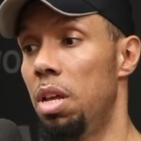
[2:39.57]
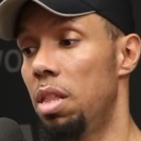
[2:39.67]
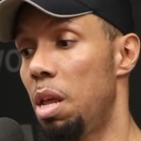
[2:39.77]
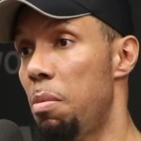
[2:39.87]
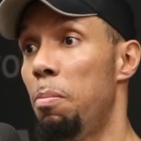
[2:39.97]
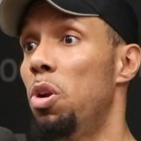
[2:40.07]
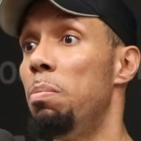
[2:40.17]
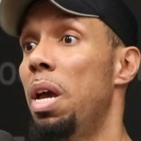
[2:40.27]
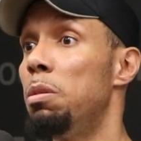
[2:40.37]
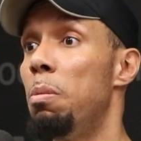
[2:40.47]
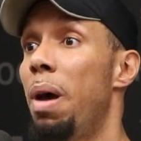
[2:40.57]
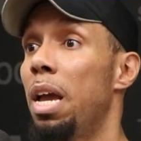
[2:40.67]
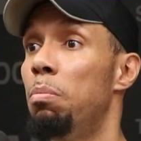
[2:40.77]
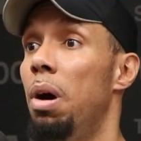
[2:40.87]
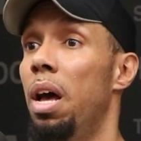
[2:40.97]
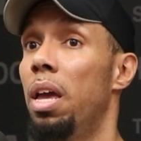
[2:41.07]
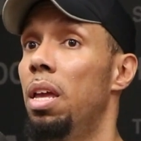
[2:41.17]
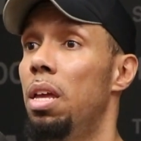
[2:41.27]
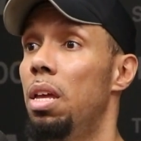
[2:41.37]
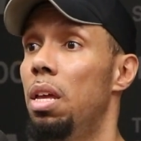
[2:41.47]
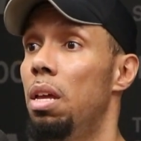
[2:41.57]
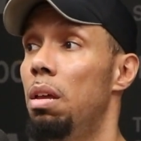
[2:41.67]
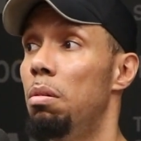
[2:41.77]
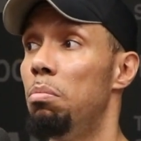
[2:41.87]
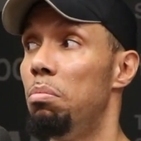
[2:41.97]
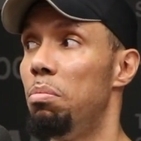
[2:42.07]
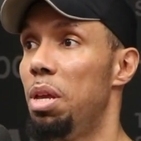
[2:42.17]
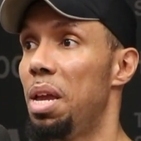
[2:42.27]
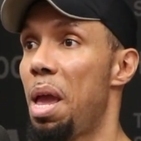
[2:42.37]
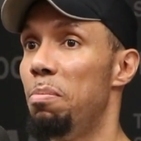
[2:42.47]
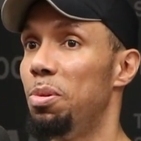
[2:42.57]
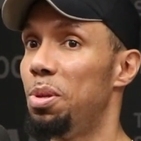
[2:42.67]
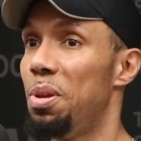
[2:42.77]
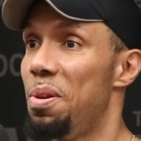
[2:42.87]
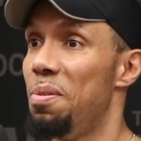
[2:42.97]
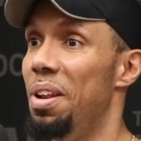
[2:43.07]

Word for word: then my body pays me back by being able to